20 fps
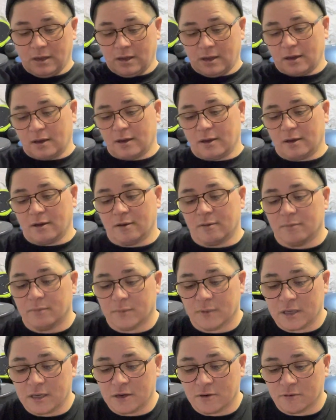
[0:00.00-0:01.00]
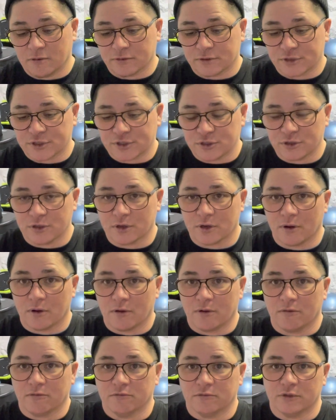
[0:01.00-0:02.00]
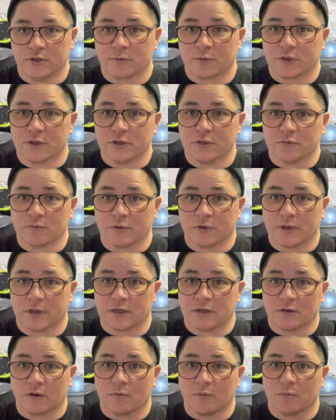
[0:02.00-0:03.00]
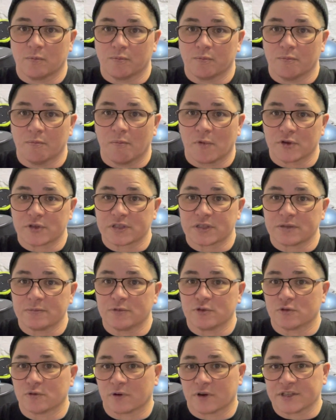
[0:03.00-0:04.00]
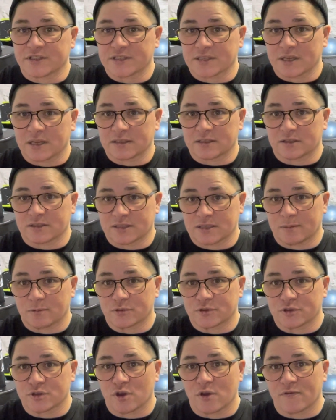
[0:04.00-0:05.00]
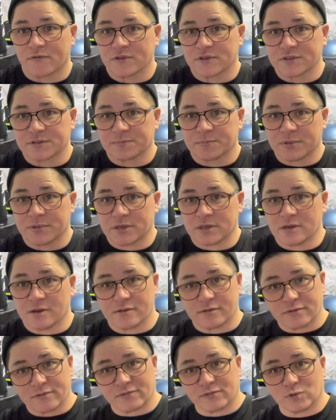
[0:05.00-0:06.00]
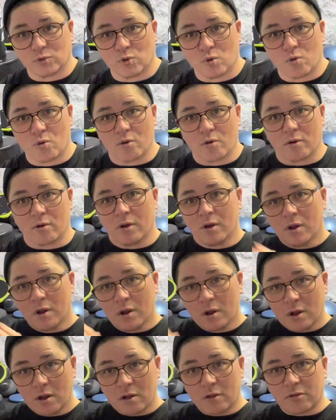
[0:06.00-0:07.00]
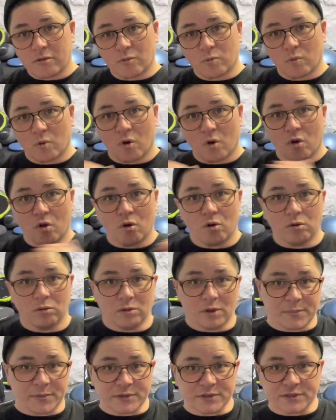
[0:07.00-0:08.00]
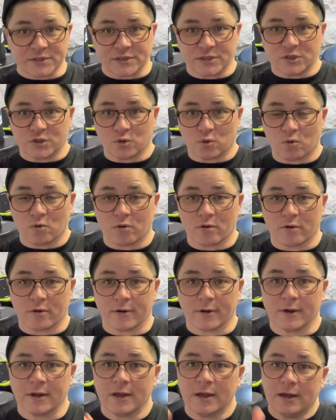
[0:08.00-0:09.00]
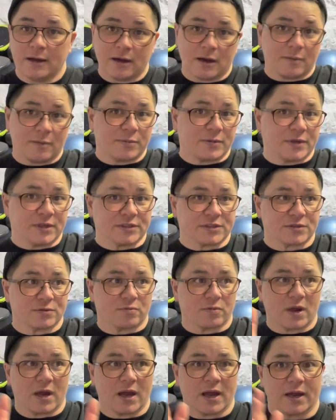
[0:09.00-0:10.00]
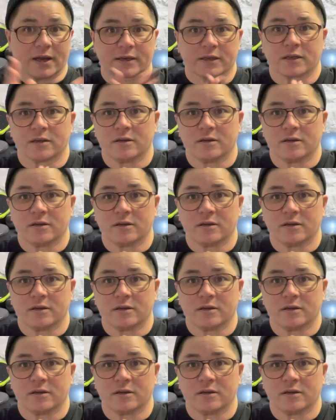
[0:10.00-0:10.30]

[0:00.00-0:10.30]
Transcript: Here in the studio, you can do it, you know, mostly we do it on a stable surface, being the floor, the wall, up against the door, up against the rack.